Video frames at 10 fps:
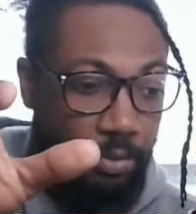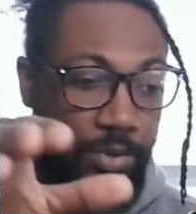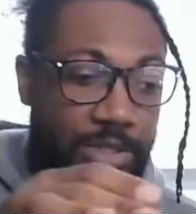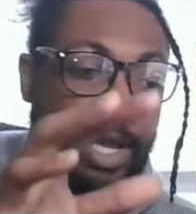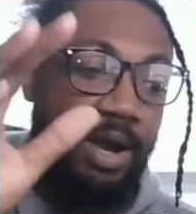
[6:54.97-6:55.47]

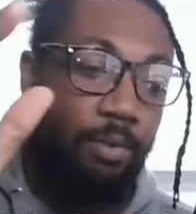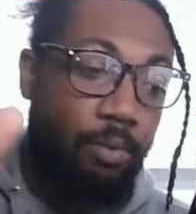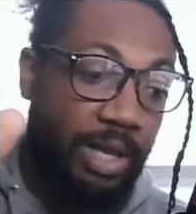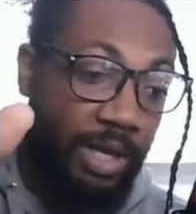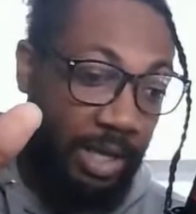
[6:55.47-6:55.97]
was not
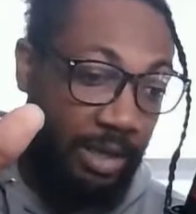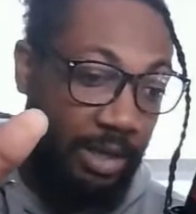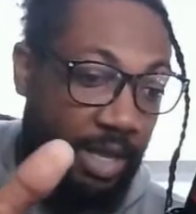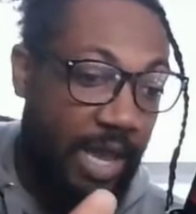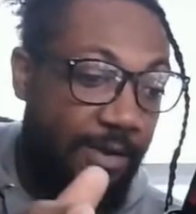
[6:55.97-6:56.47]
willing,
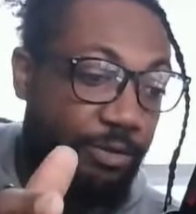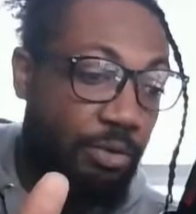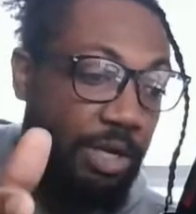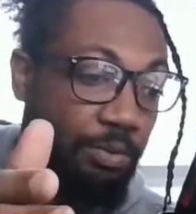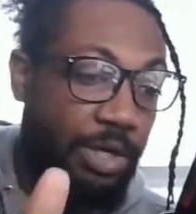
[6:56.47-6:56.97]

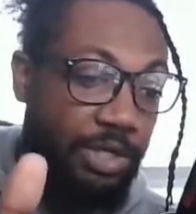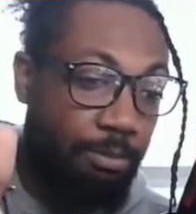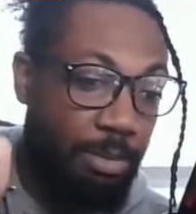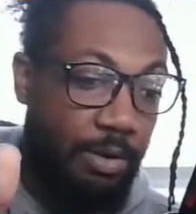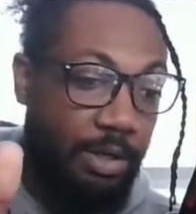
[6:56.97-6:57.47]
after it reached
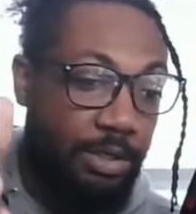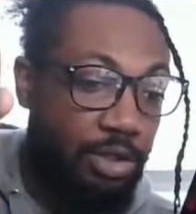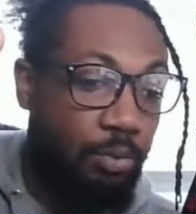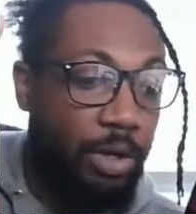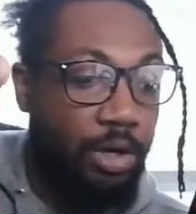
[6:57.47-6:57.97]
America,
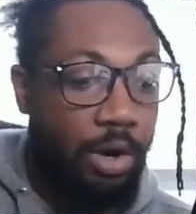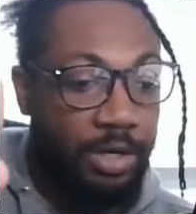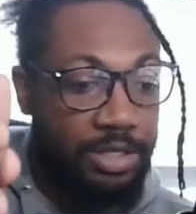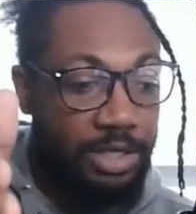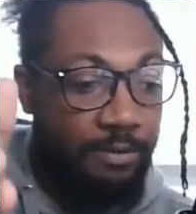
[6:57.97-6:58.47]
to
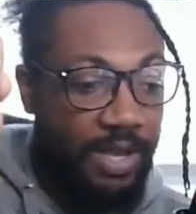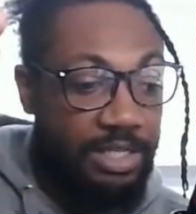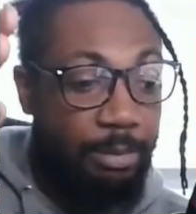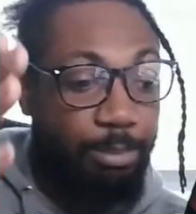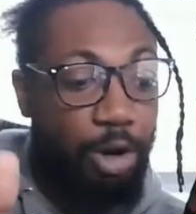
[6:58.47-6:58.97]
regard itself
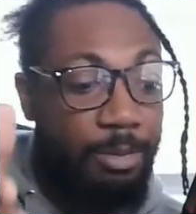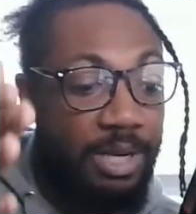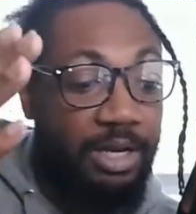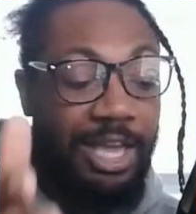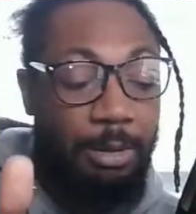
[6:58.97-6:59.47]
as a
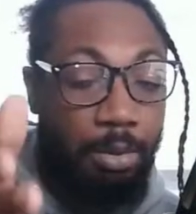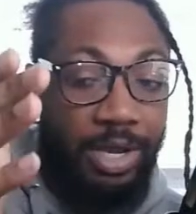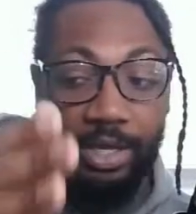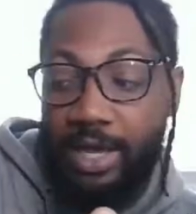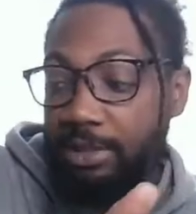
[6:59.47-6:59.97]
permanent
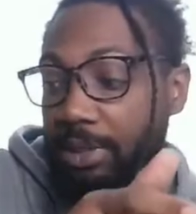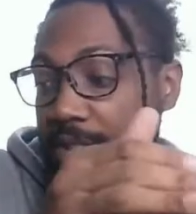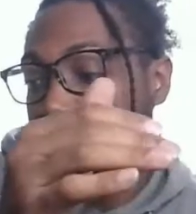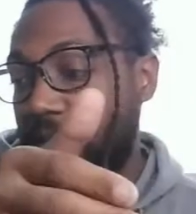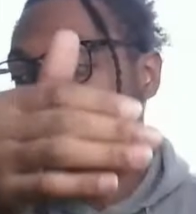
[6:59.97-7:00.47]
laboring class.
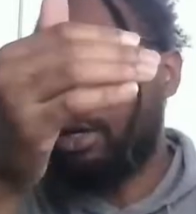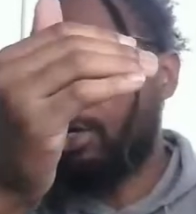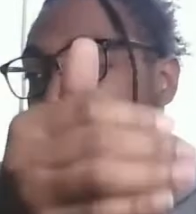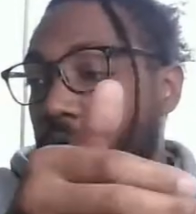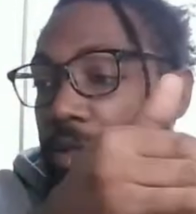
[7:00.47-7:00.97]
Because again, the
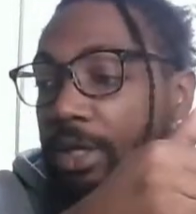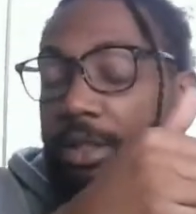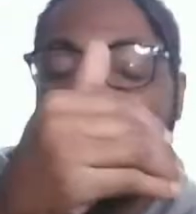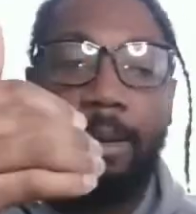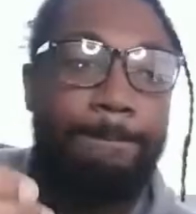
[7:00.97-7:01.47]
goal,
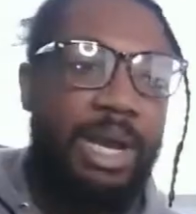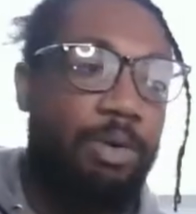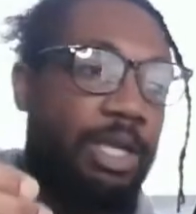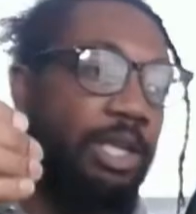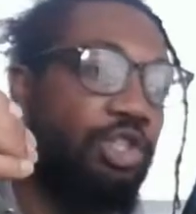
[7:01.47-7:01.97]
the
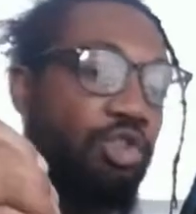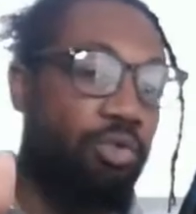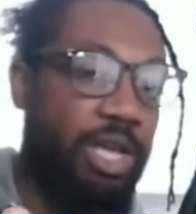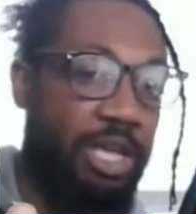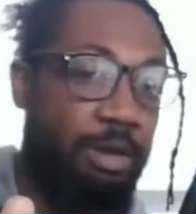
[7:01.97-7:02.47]
American
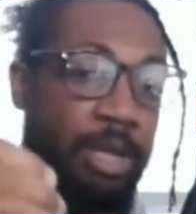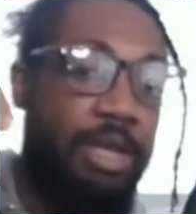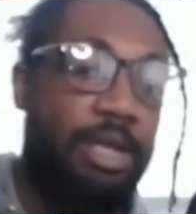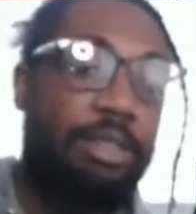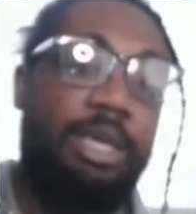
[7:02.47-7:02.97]
dream
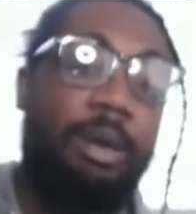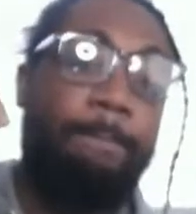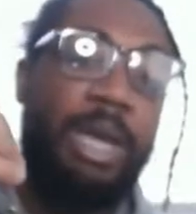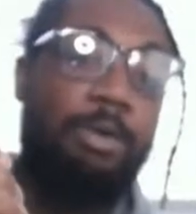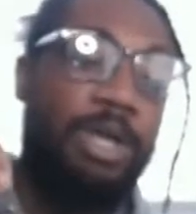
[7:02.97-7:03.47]

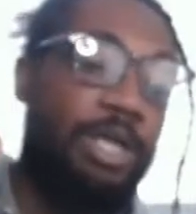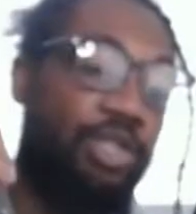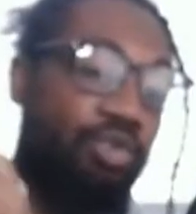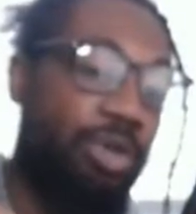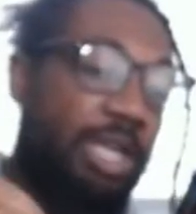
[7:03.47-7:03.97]

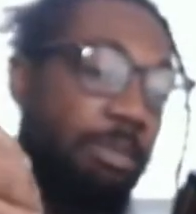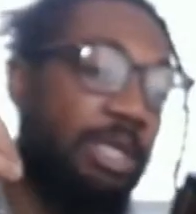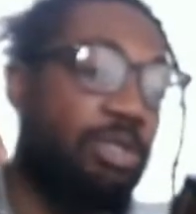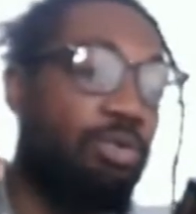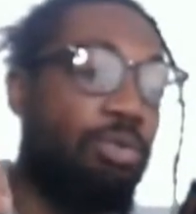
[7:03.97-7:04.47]

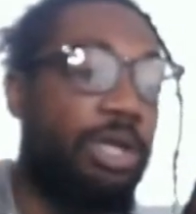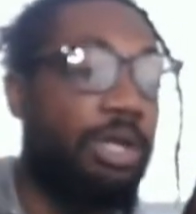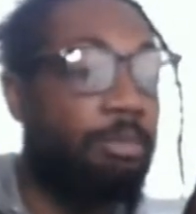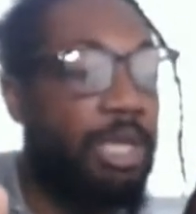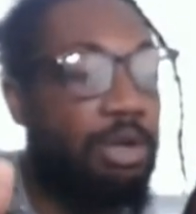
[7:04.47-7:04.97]
is to
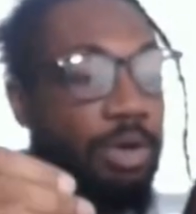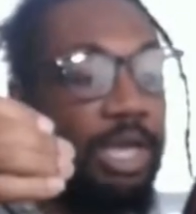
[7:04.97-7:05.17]
come here